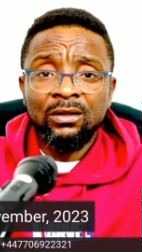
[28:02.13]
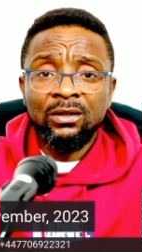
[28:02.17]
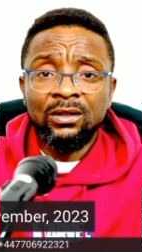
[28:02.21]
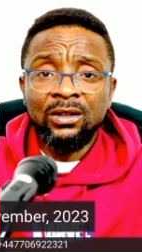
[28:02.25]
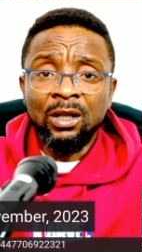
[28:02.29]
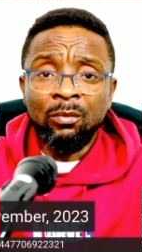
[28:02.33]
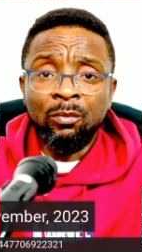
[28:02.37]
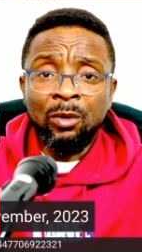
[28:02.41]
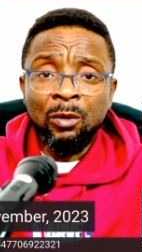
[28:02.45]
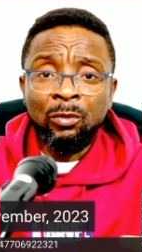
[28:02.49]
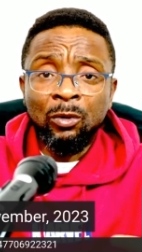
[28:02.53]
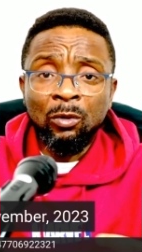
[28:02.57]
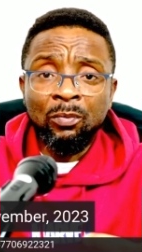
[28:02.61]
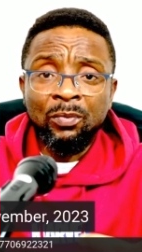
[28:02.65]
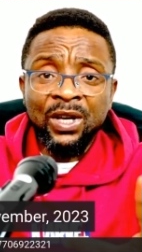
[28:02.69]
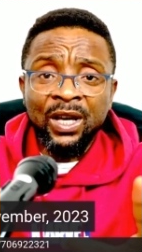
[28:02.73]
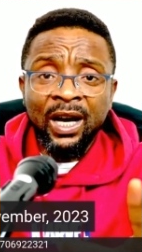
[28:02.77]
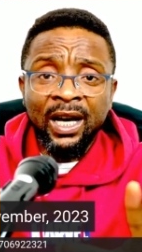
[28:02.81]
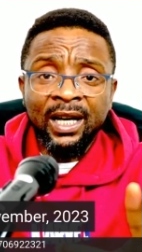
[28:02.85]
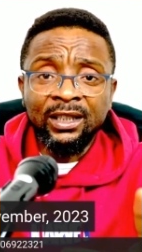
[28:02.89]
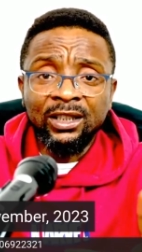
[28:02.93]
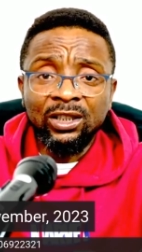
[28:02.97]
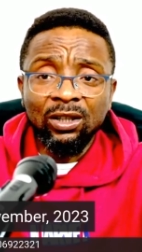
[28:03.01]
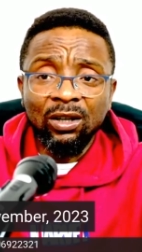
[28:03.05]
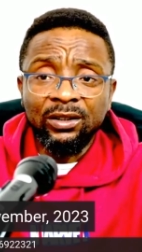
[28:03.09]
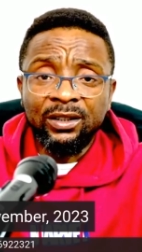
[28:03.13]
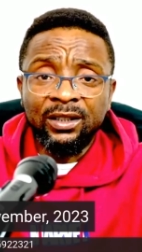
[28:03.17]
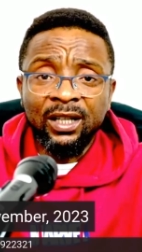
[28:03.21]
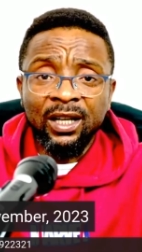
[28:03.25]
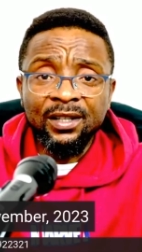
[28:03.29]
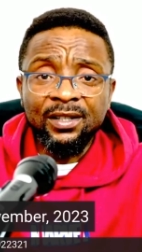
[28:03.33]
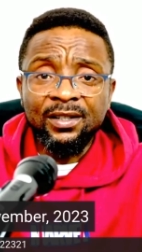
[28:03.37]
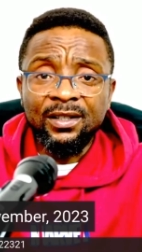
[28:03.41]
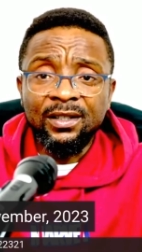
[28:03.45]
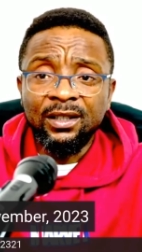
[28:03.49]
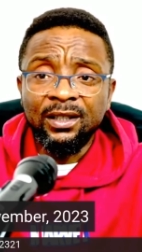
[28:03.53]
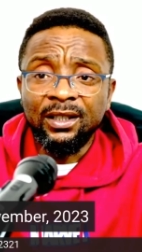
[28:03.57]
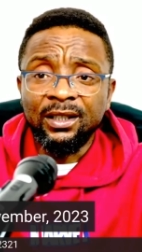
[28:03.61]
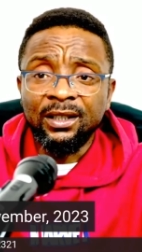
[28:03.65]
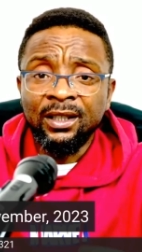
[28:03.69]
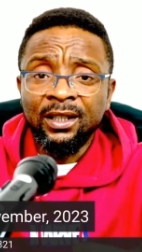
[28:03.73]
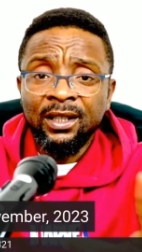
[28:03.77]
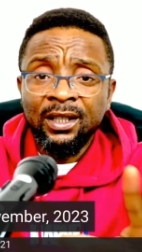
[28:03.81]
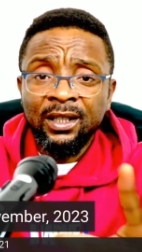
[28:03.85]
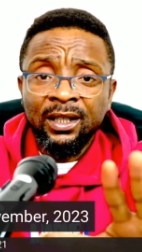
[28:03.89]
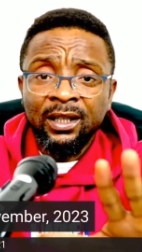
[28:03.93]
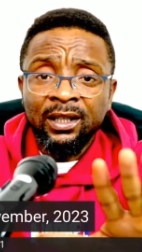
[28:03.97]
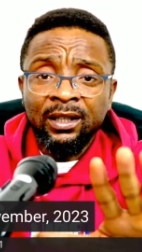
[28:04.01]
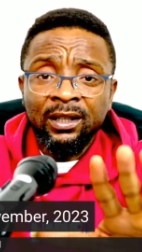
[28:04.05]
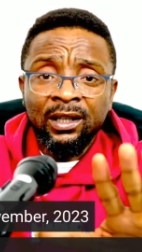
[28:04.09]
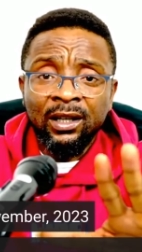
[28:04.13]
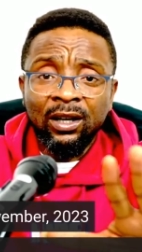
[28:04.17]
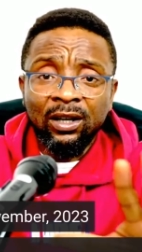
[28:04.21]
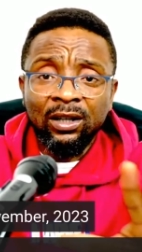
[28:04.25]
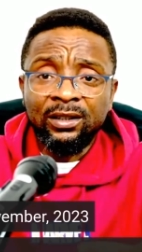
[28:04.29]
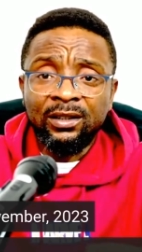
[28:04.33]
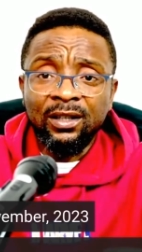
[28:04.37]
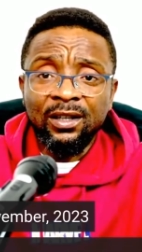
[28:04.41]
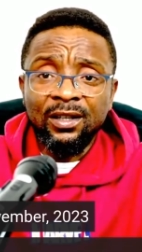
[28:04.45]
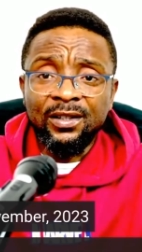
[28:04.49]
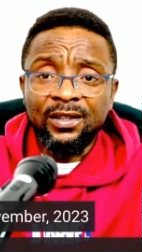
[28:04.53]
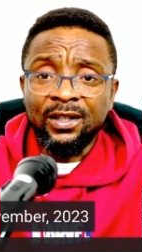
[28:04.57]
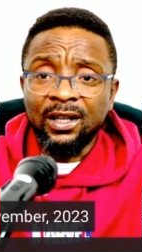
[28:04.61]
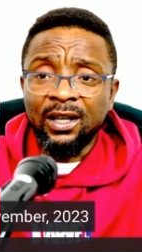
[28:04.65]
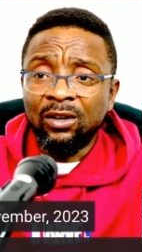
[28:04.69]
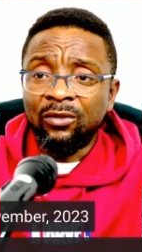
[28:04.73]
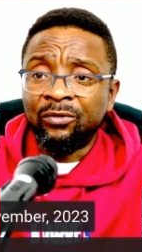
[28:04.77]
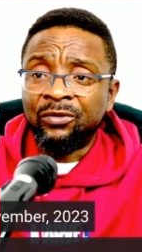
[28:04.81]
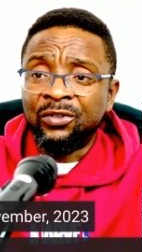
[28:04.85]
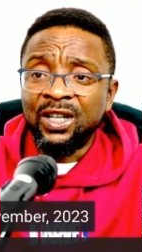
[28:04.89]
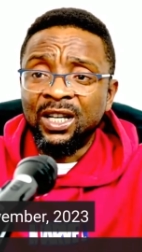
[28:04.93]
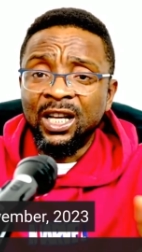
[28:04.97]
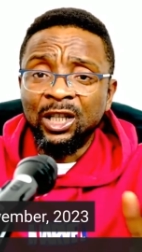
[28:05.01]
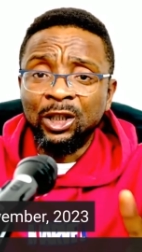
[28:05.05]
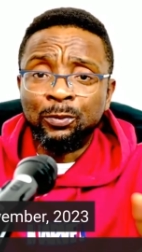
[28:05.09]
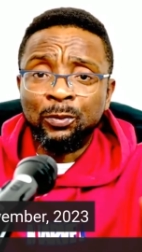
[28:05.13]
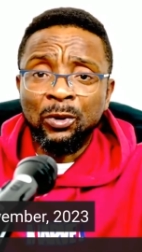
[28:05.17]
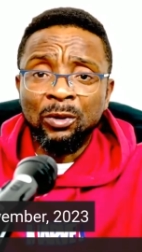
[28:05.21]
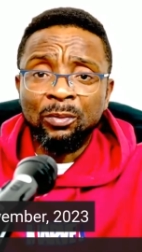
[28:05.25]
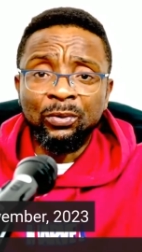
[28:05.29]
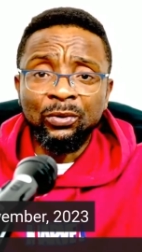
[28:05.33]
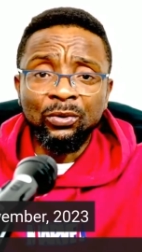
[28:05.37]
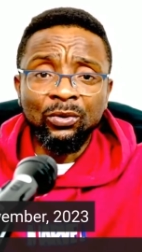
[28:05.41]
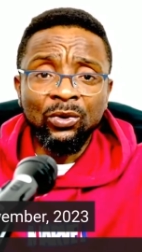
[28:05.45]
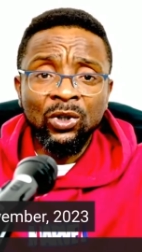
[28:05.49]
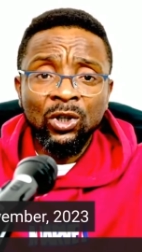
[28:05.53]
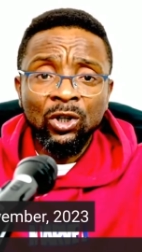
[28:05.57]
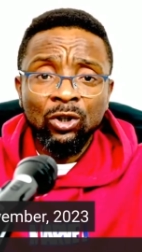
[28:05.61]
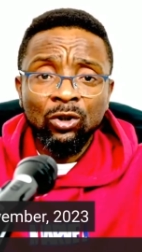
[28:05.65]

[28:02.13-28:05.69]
The people behind your destiny, all these village people,